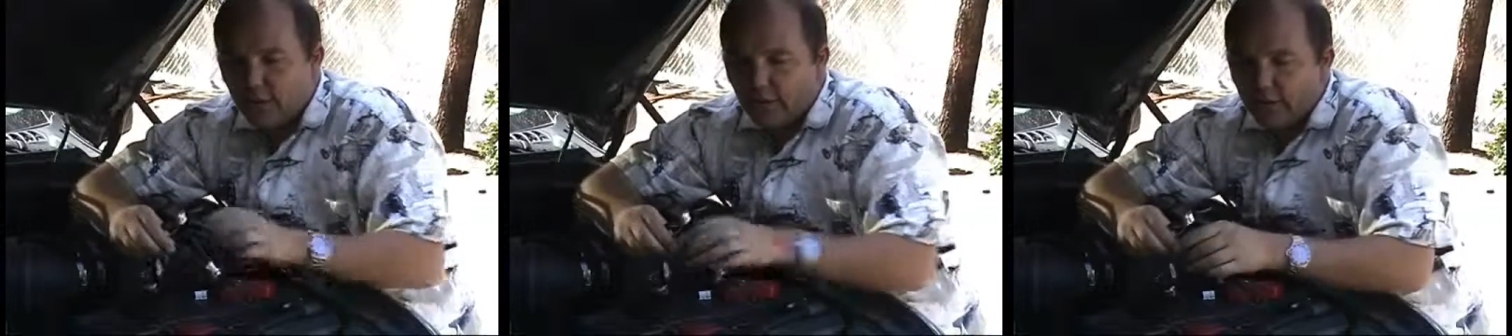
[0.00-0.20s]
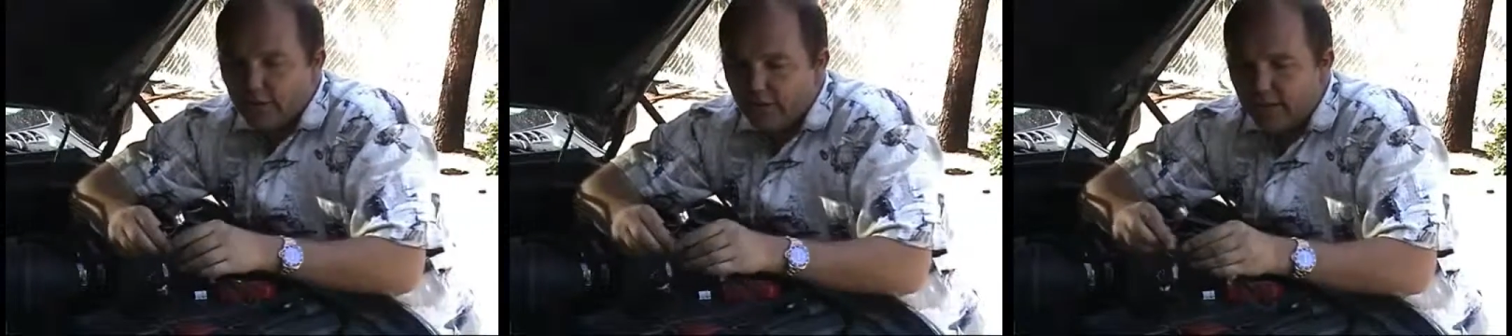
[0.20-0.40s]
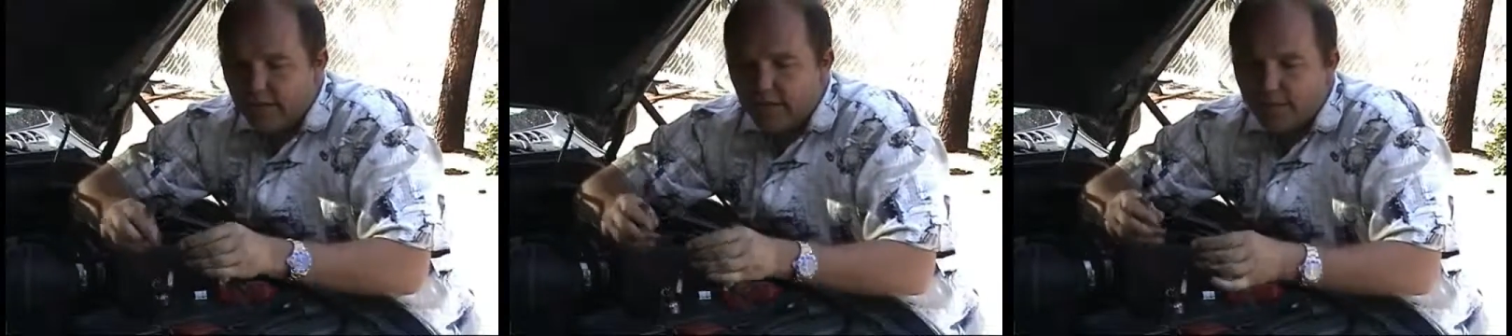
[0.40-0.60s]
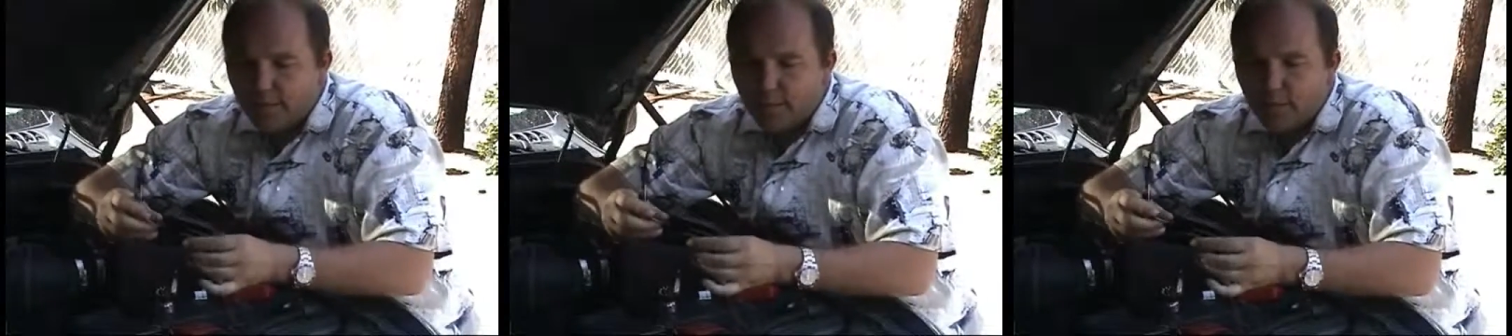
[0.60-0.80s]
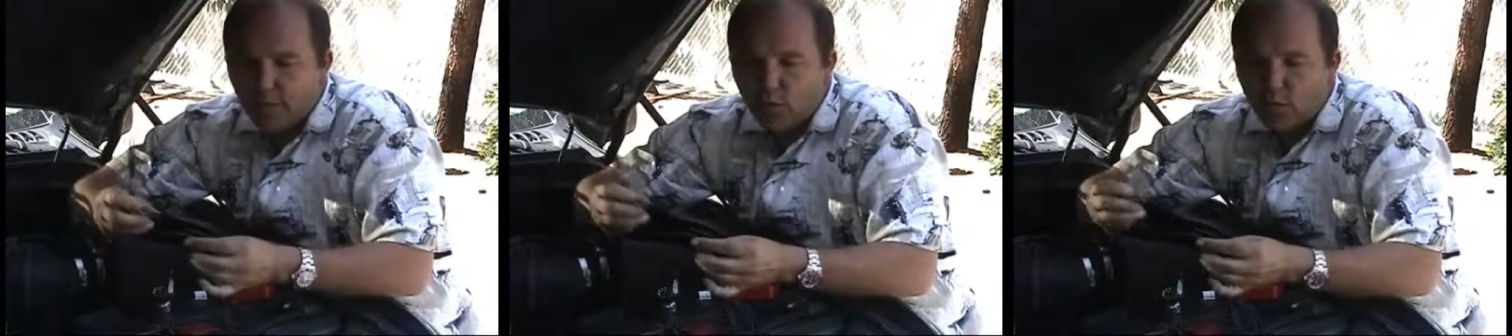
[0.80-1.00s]
So this is a
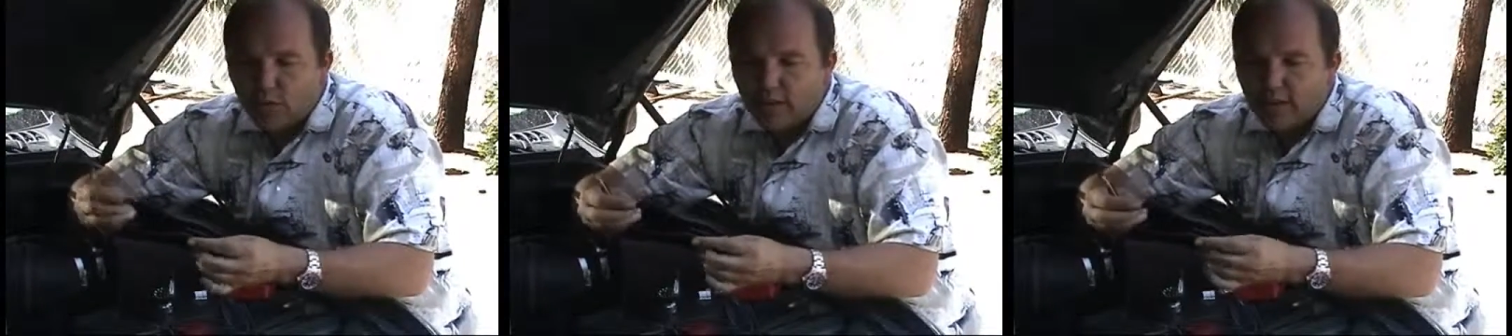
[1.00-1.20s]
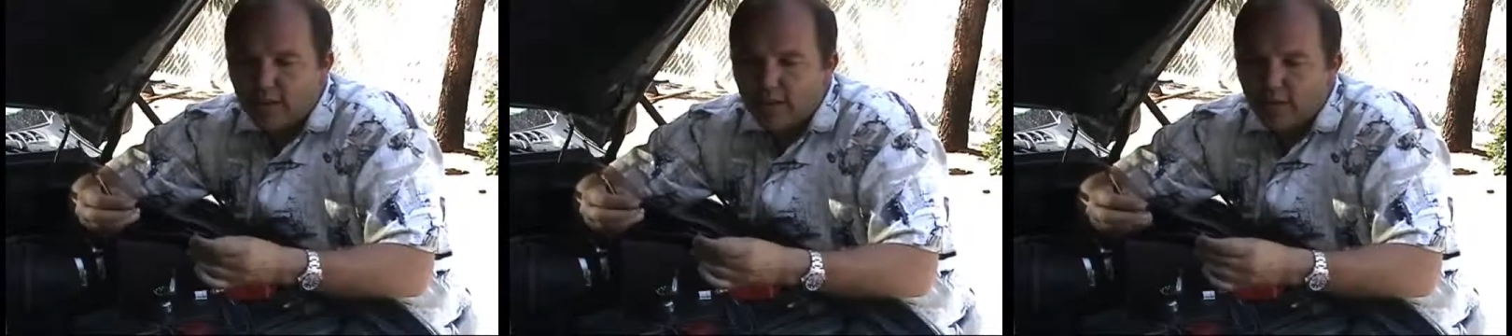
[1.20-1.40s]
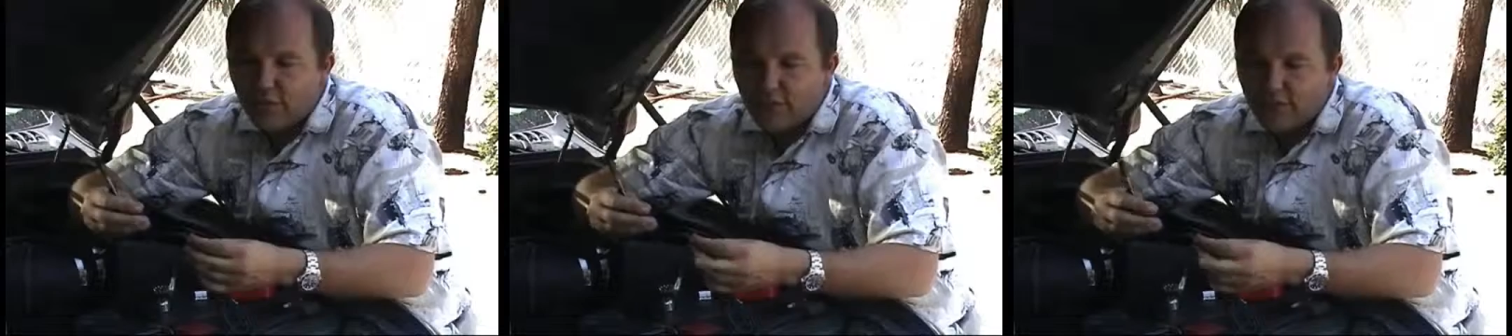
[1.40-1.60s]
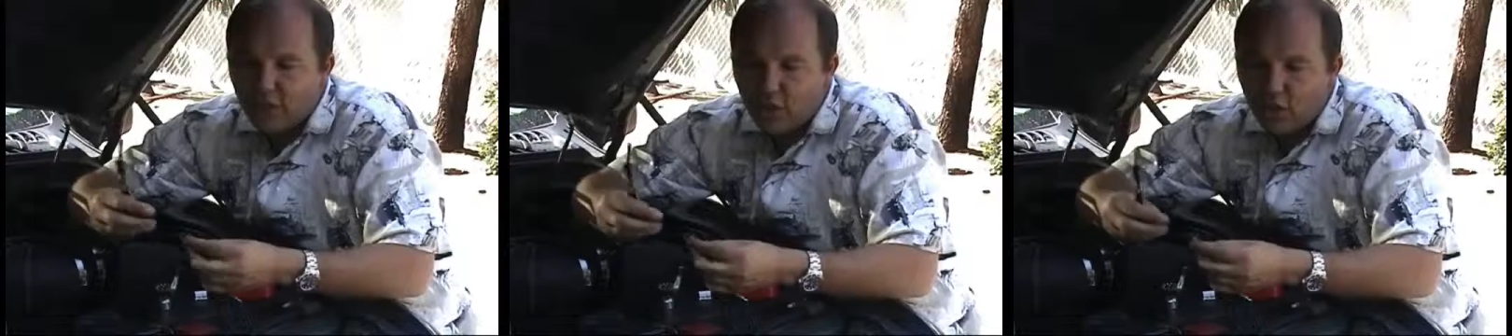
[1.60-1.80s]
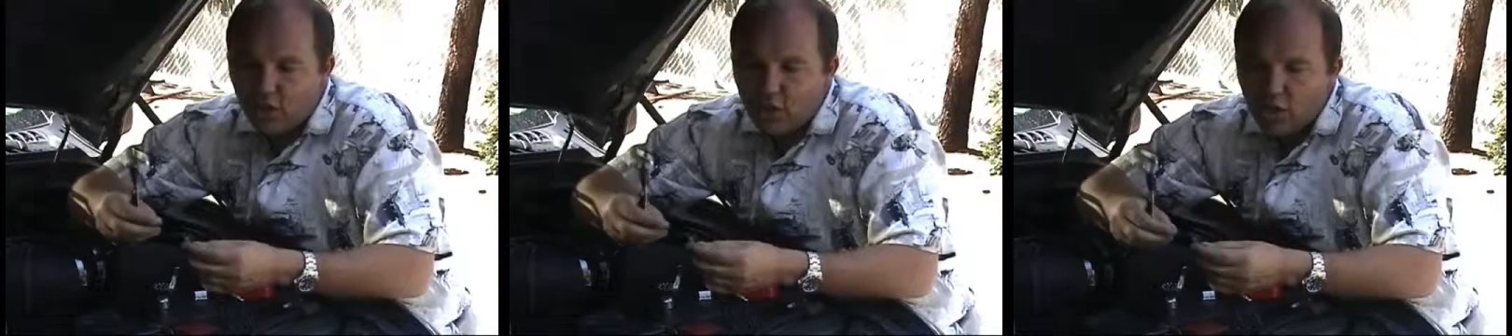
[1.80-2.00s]
simple, once it's in the
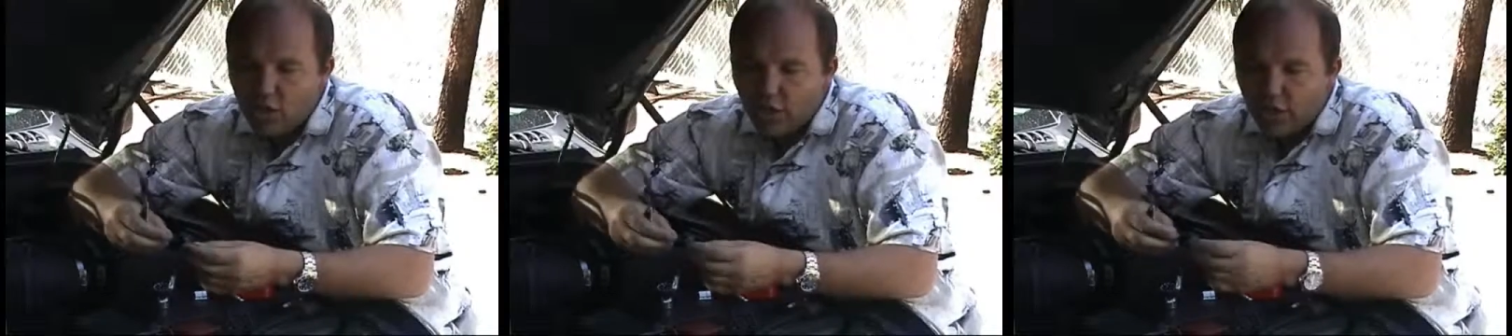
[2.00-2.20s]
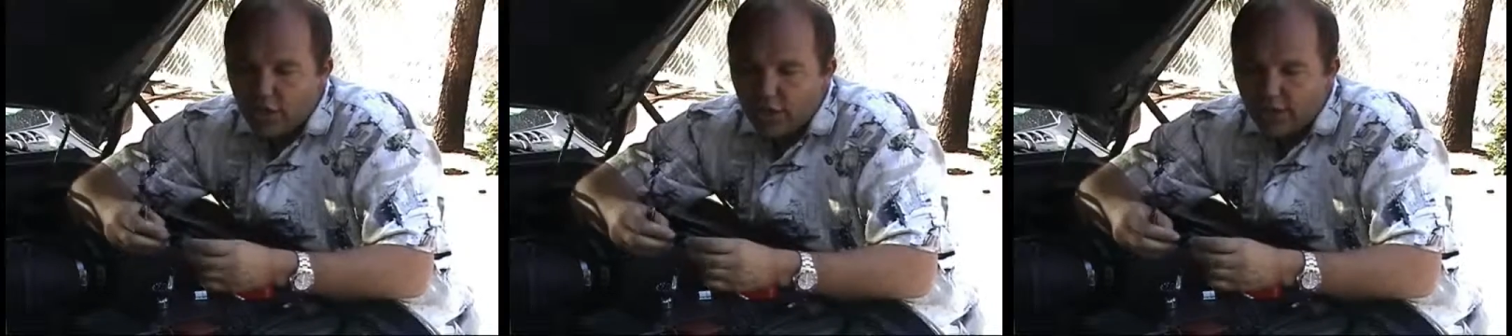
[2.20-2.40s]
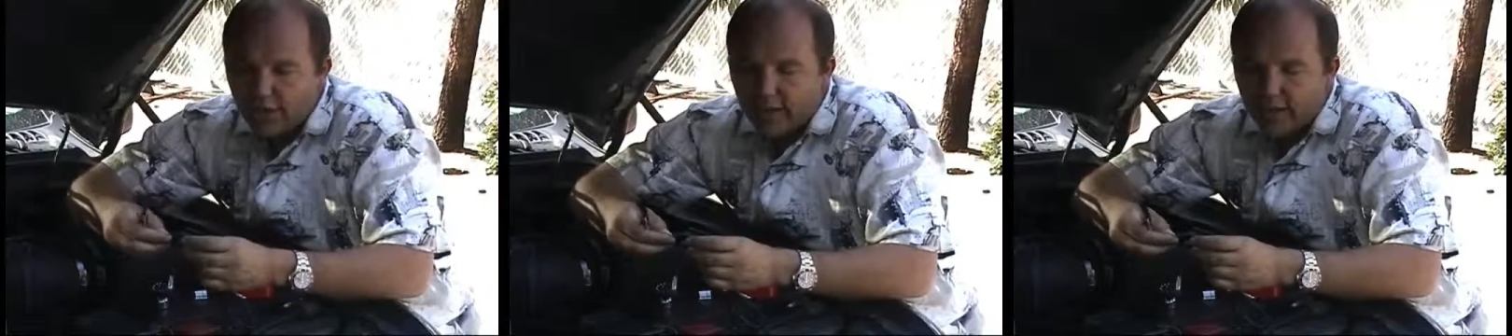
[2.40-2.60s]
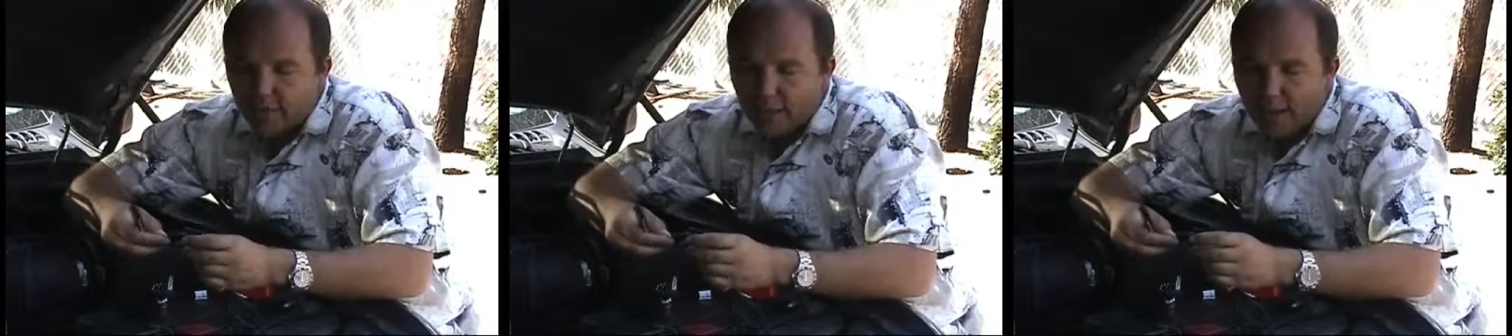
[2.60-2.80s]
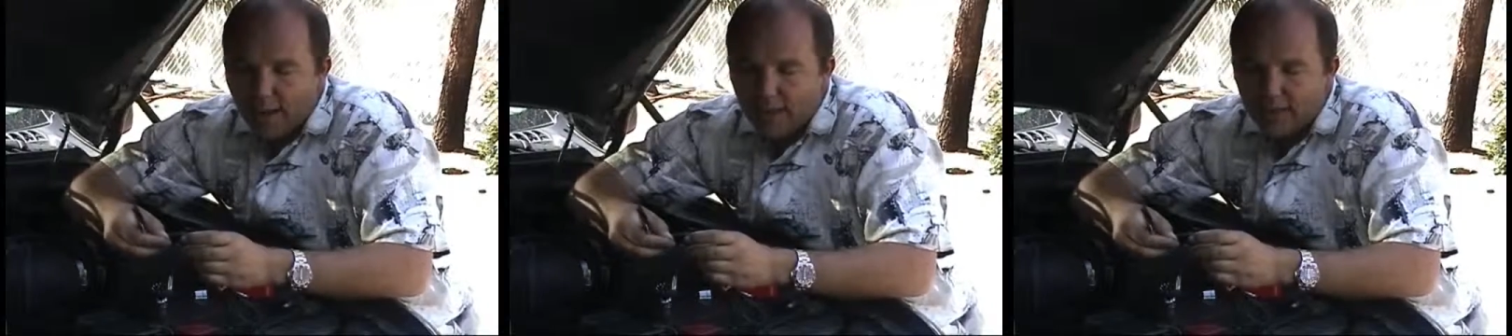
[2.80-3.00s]
vehicle, you're just going
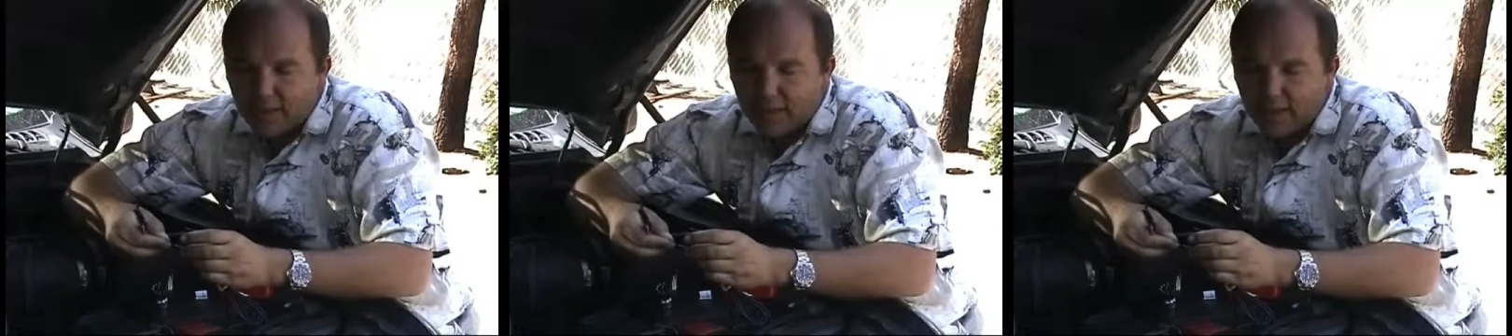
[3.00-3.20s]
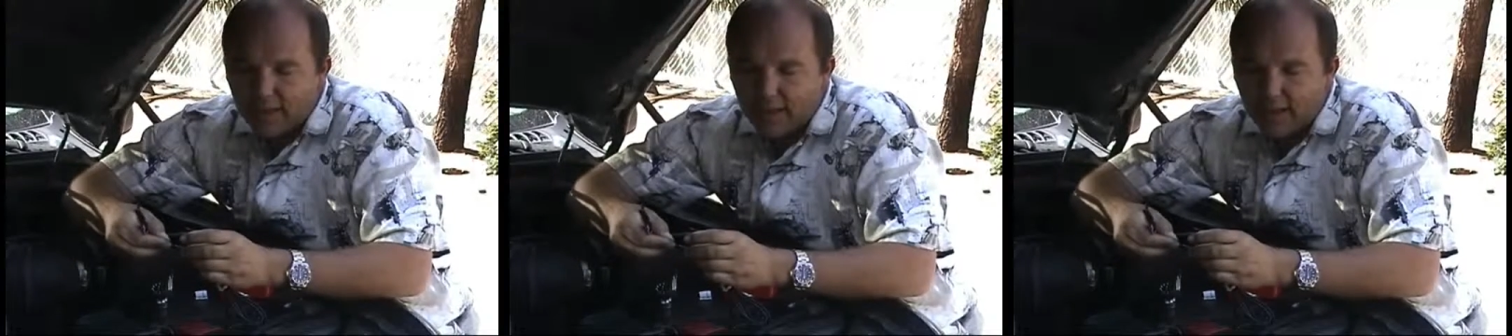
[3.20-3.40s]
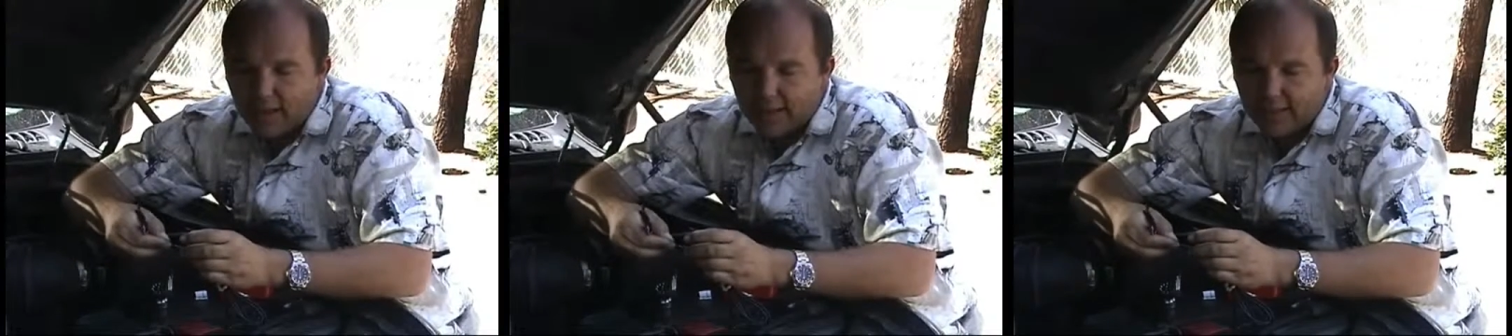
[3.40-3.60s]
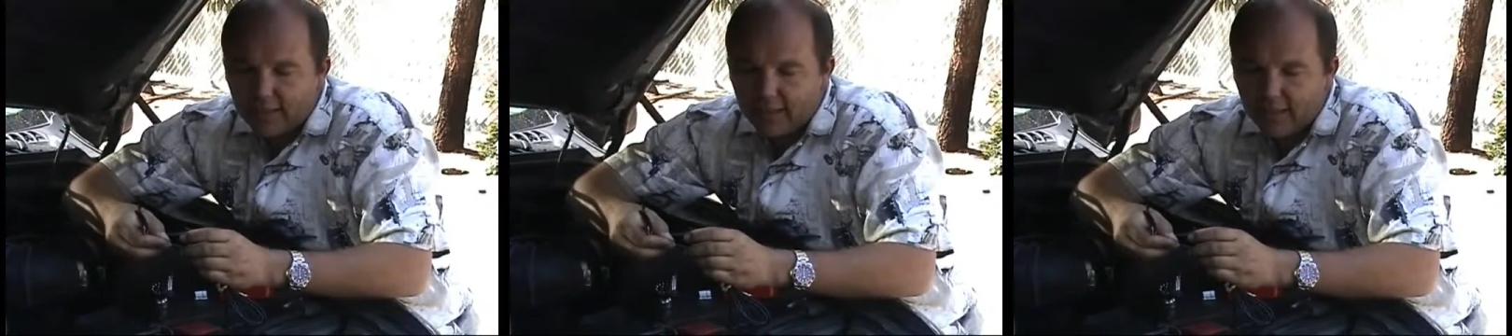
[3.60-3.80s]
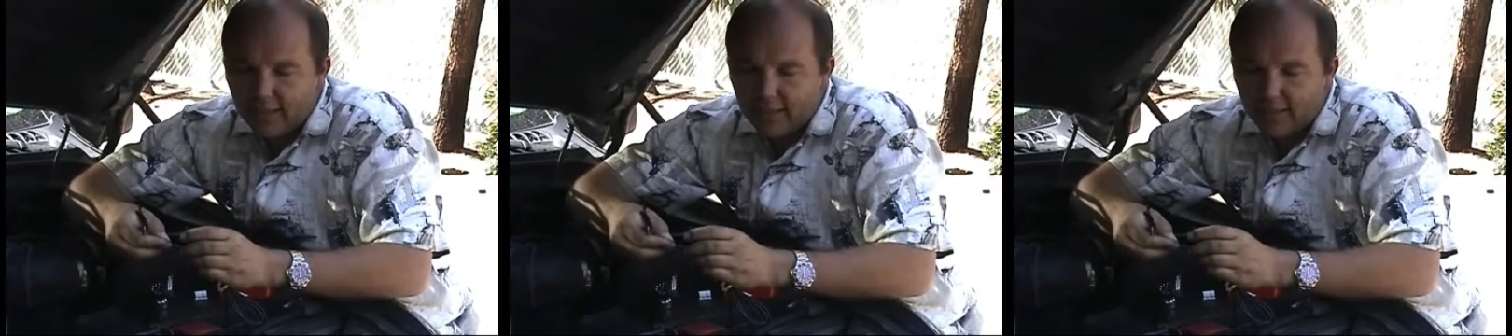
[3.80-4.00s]
to pop this in like
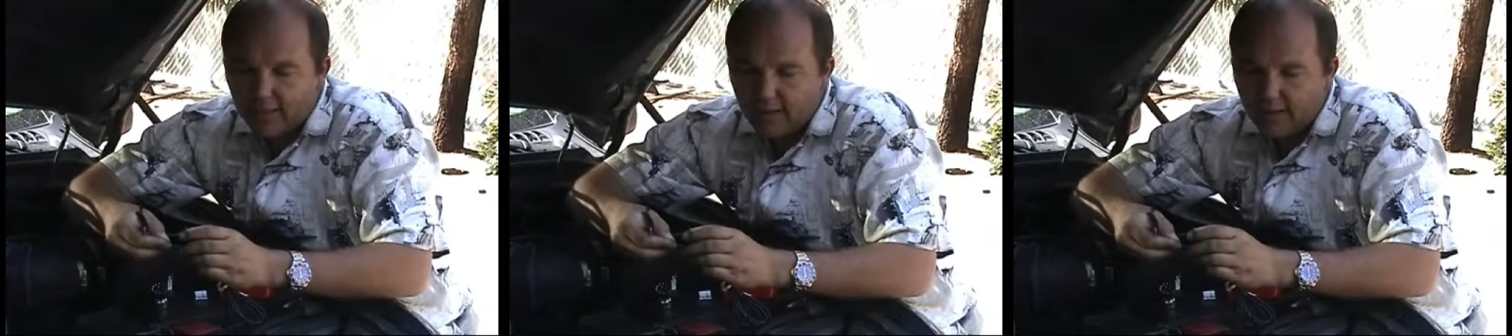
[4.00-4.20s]
this,